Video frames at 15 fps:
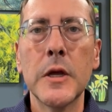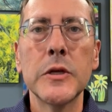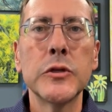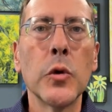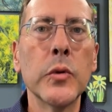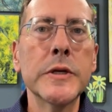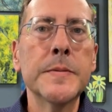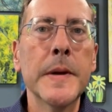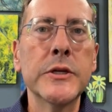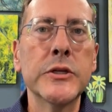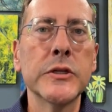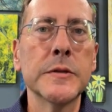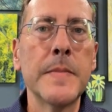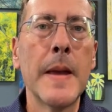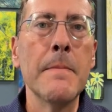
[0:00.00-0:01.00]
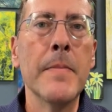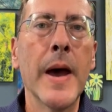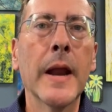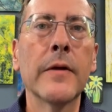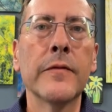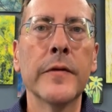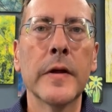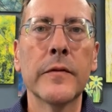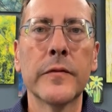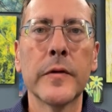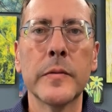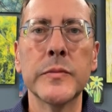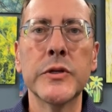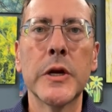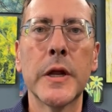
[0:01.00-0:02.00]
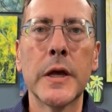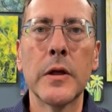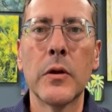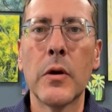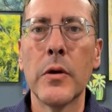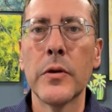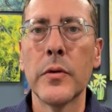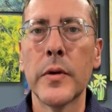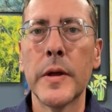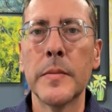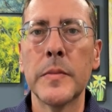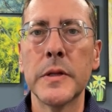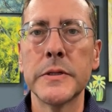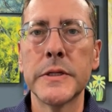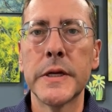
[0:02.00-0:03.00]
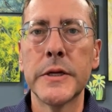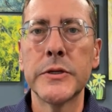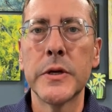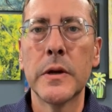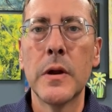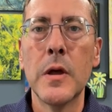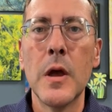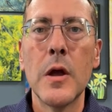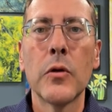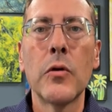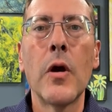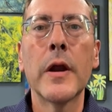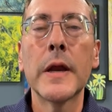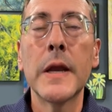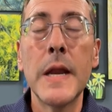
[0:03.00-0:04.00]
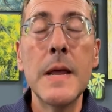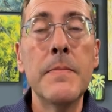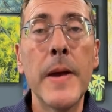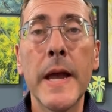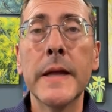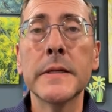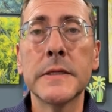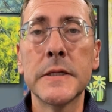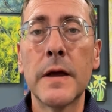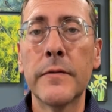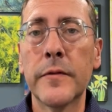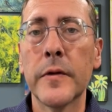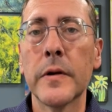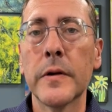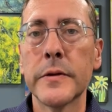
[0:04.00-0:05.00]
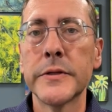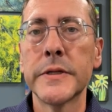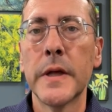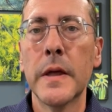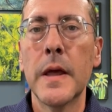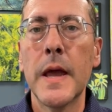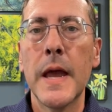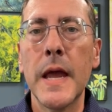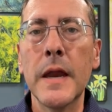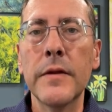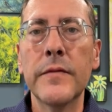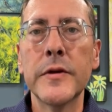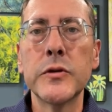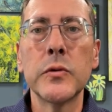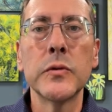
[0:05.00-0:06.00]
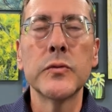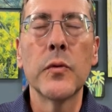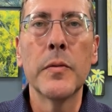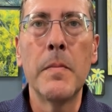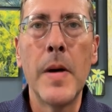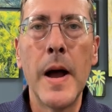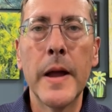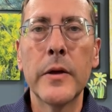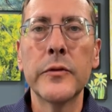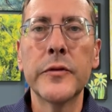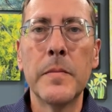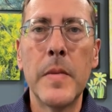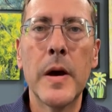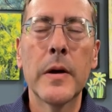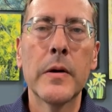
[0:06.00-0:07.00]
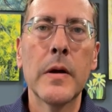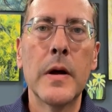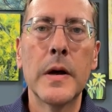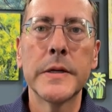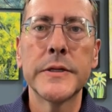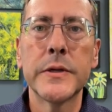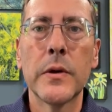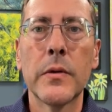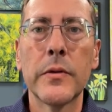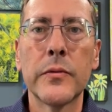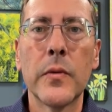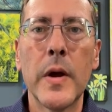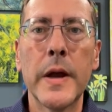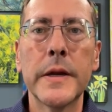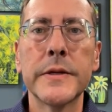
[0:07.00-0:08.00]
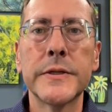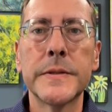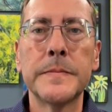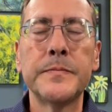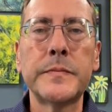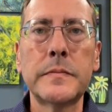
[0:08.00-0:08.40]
So, which patients may benefit from genicular artery embolization? Chronic knee pain sufferers, individuals with mild to moderate osteoarthritis,